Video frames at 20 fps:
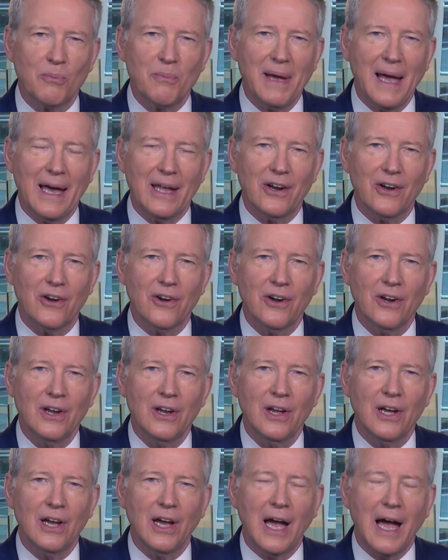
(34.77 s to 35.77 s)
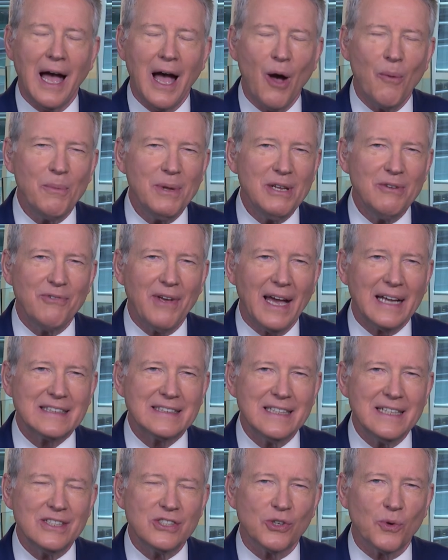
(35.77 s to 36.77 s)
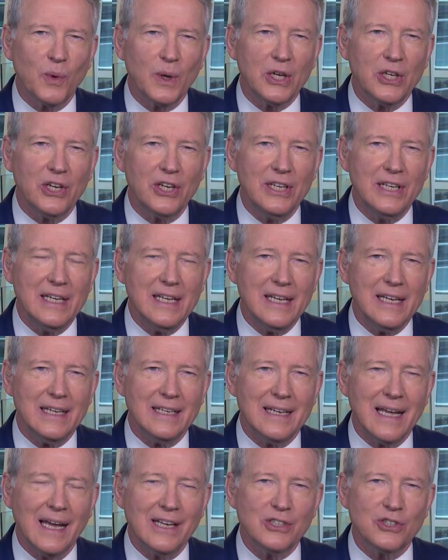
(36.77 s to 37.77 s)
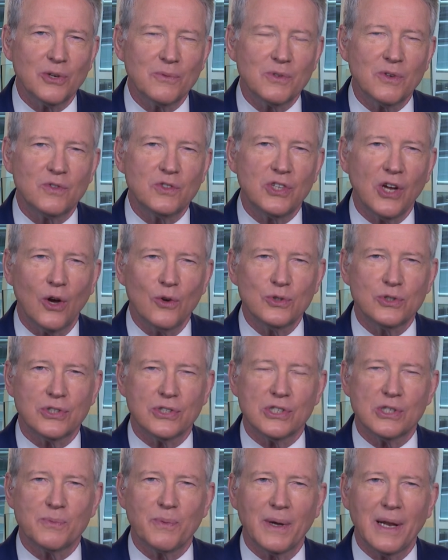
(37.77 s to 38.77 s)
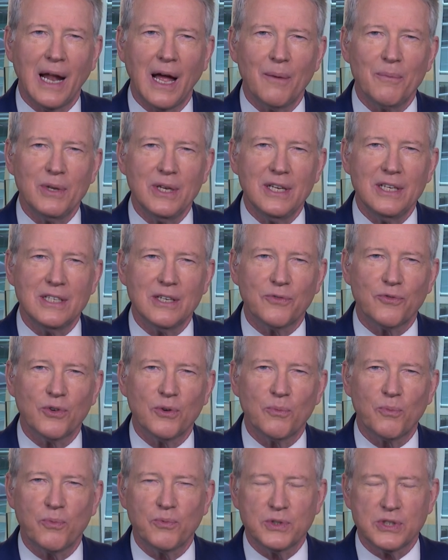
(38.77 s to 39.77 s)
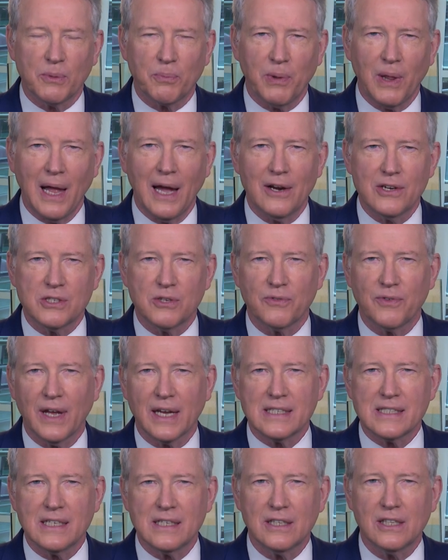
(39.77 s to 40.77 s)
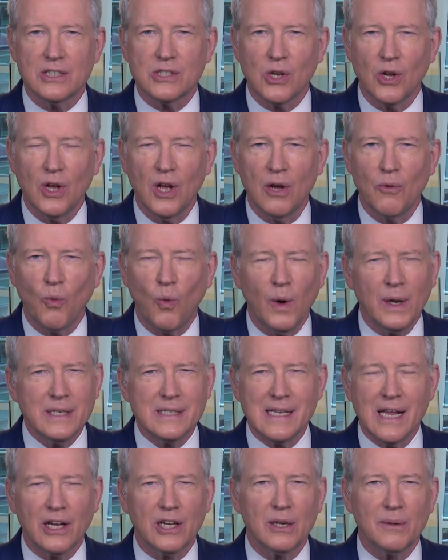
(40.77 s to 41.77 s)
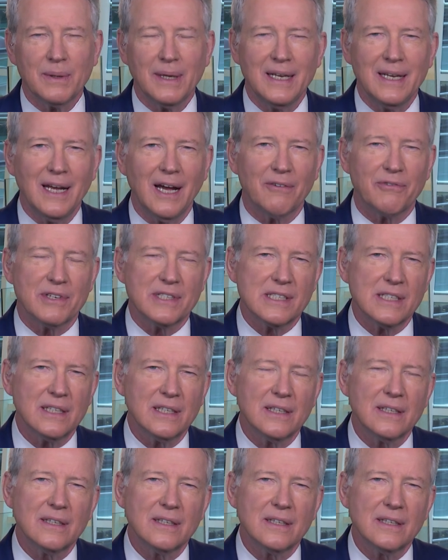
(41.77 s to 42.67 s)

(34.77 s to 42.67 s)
matter, uh, how many vaccines are we going to need? Not in terms of doses, but how many different suppliers of vaccine? Because one is not going to be enough, is it?